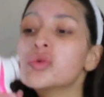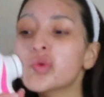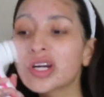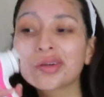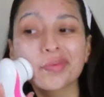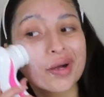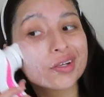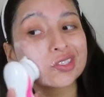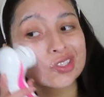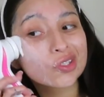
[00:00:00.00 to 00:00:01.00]
worry
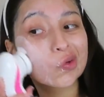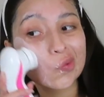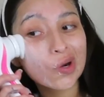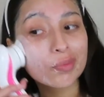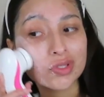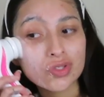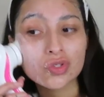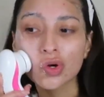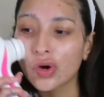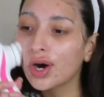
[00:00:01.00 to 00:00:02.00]
about scrubbing
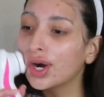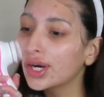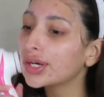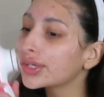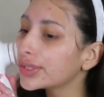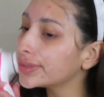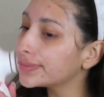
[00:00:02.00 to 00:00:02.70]
so hard.